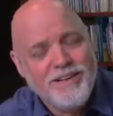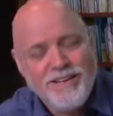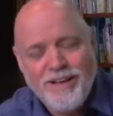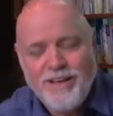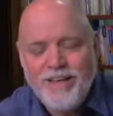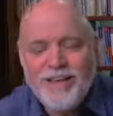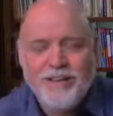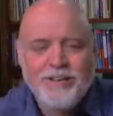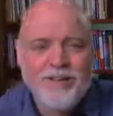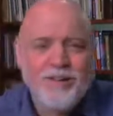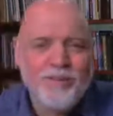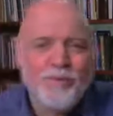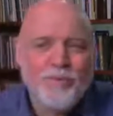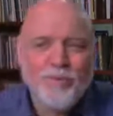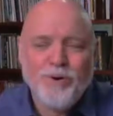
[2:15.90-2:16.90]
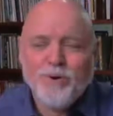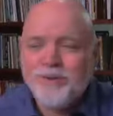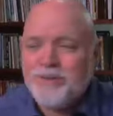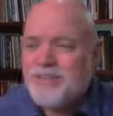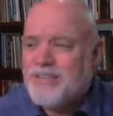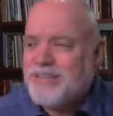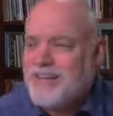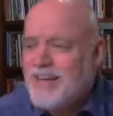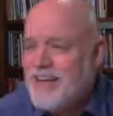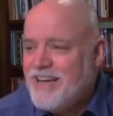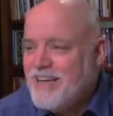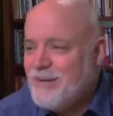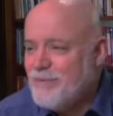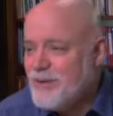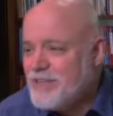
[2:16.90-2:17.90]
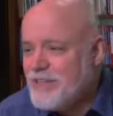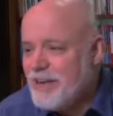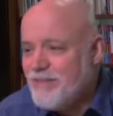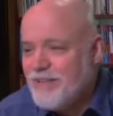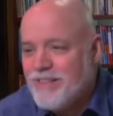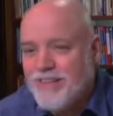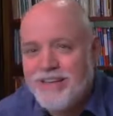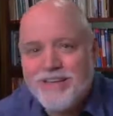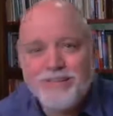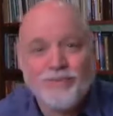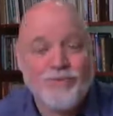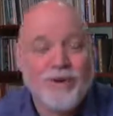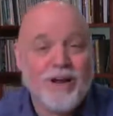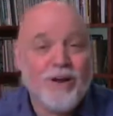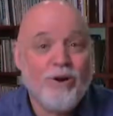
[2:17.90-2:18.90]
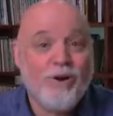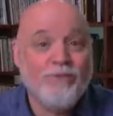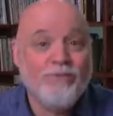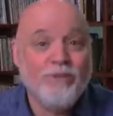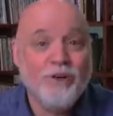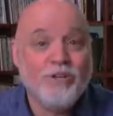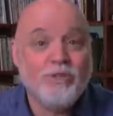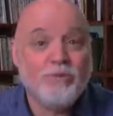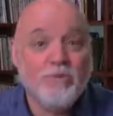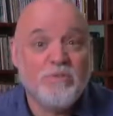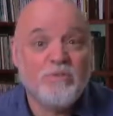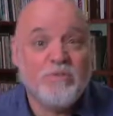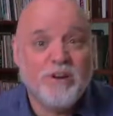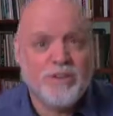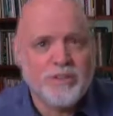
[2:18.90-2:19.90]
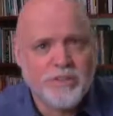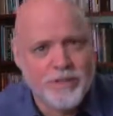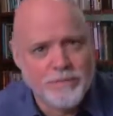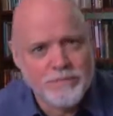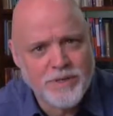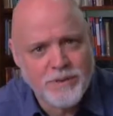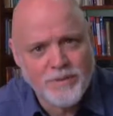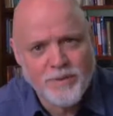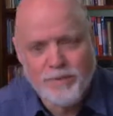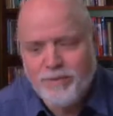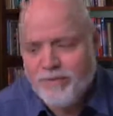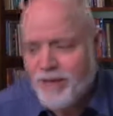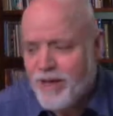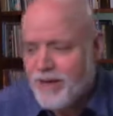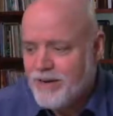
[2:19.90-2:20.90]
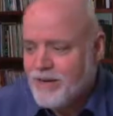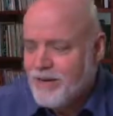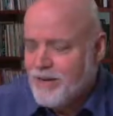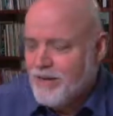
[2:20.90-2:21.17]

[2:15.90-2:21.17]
Now, in a world today in which everything is what I call virtual friendships, I mean, we've got,